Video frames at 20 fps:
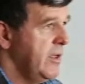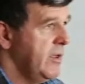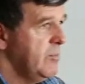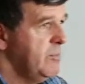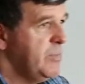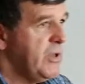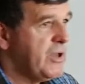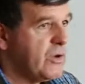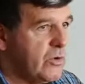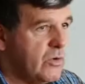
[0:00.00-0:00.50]

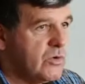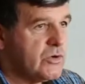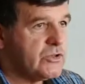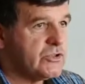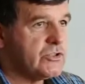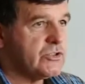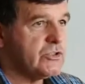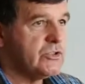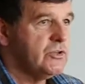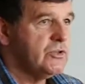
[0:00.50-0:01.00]

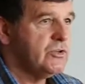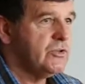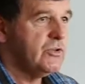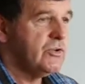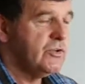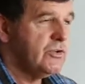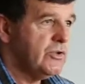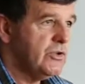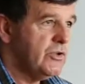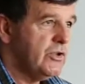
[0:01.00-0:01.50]
because
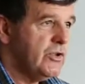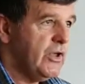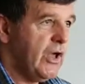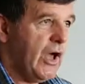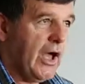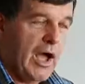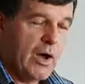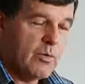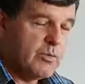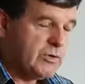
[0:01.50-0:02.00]

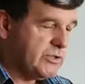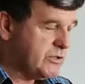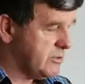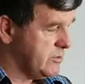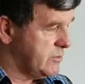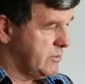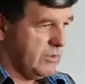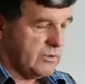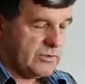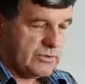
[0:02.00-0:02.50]
our
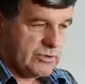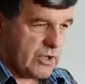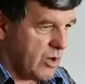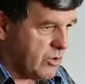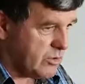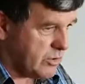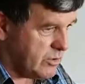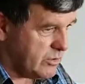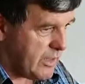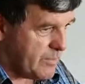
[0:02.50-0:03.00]

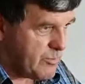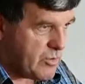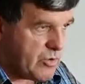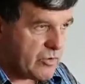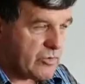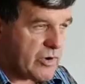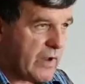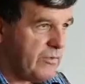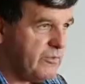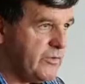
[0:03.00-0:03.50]
total
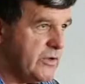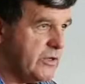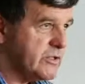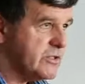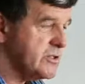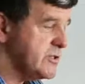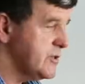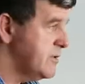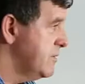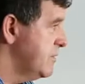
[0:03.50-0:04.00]

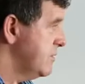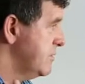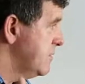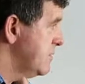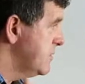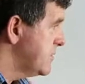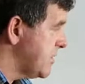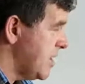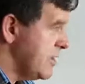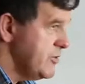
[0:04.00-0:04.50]
demographics,
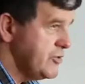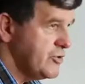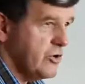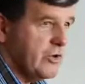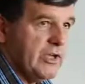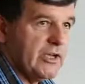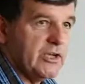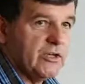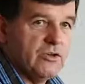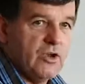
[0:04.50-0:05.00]

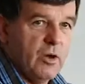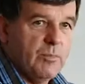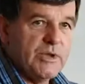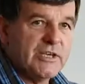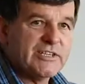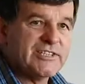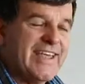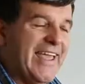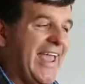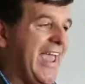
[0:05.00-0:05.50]

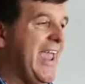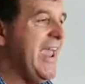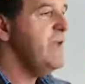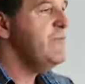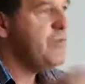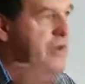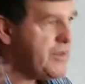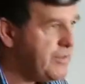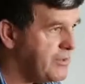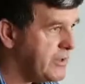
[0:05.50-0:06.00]
socioeconomics,
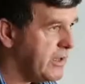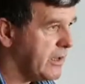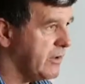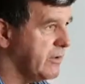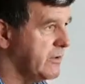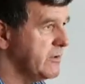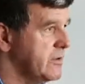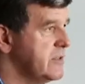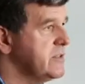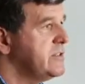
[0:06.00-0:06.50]

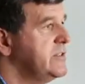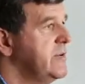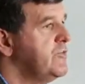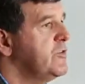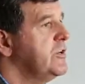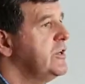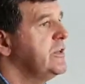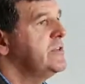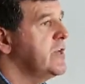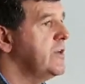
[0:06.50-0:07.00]
everything is
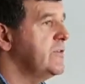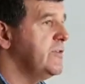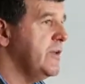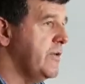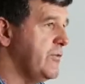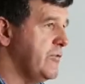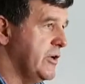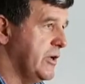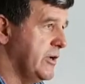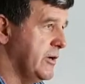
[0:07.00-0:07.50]
different in South
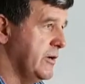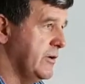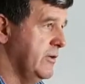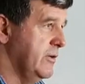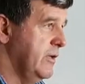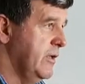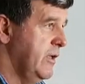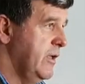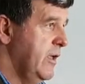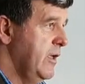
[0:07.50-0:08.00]
Africa
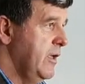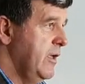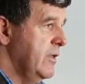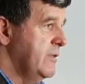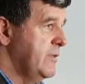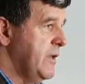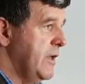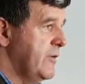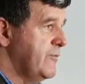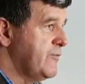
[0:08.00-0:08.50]

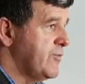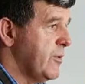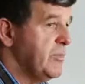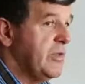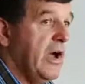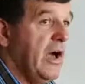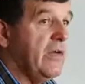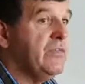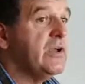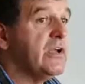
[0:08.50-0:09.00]
than from the
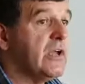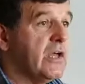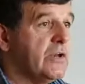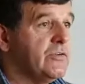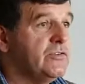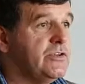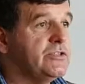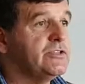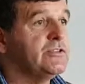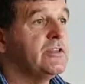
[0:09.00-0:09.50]
other
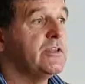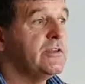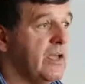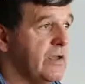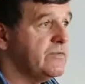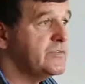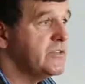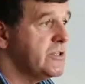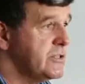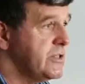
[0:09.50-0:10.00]
countries that
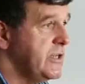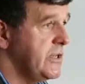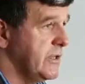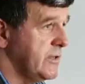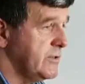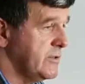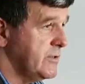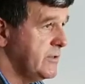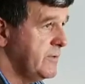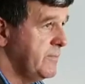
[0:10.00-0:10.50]
have
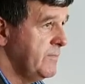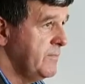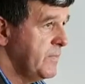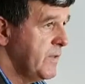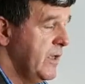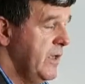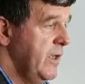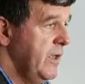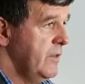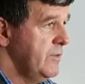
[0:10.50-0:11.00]
seceded.
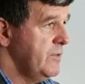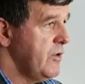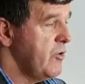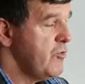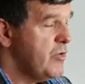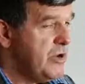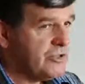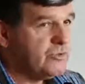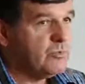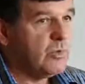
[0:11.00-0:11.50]
The
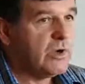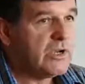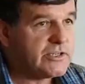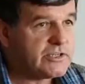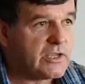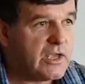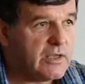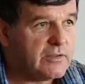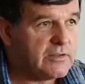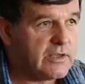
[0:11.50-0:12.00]
reason why I
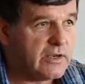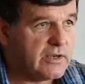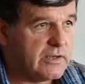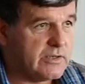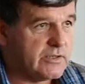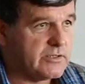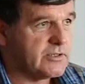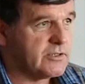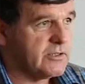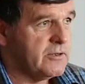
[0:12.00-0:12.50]
say that
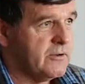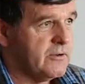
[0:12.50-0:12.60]
is